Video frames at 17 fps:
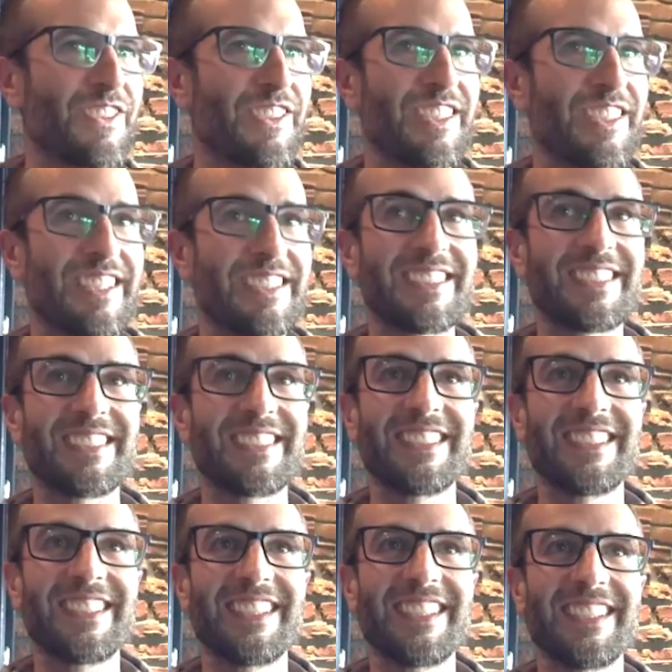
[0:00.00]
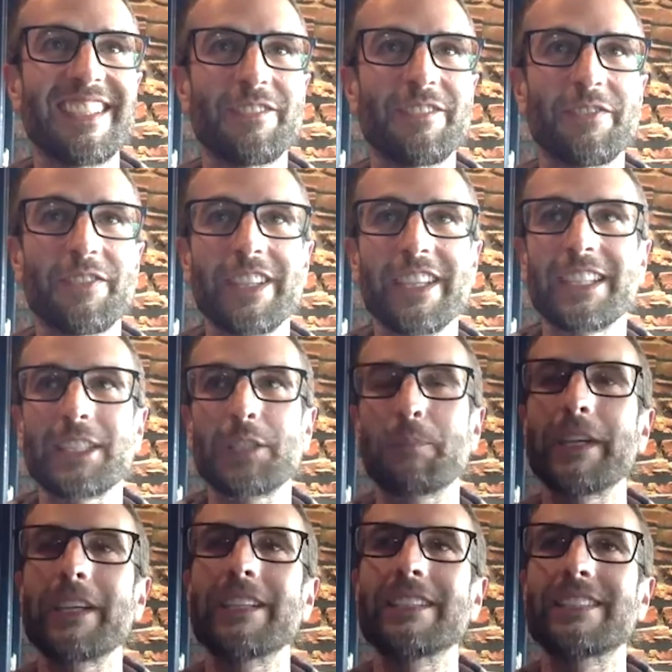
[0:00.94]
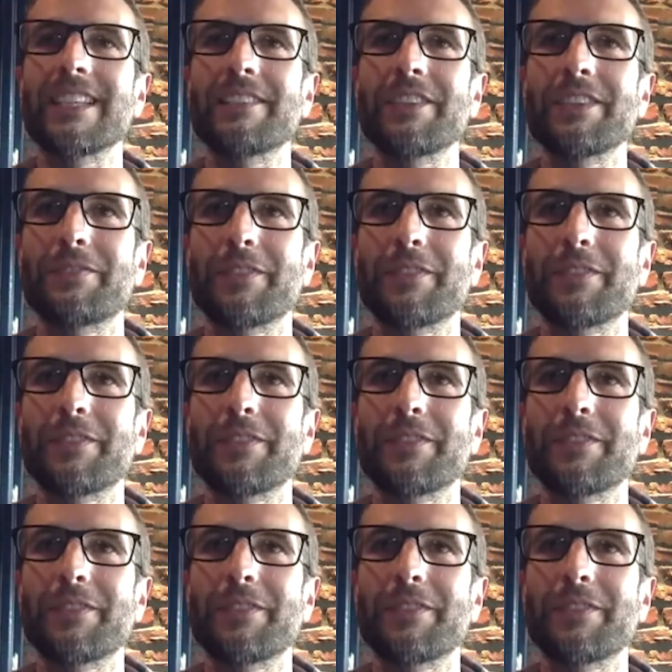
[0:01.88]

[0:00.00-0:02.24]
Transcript: it's for the experience of it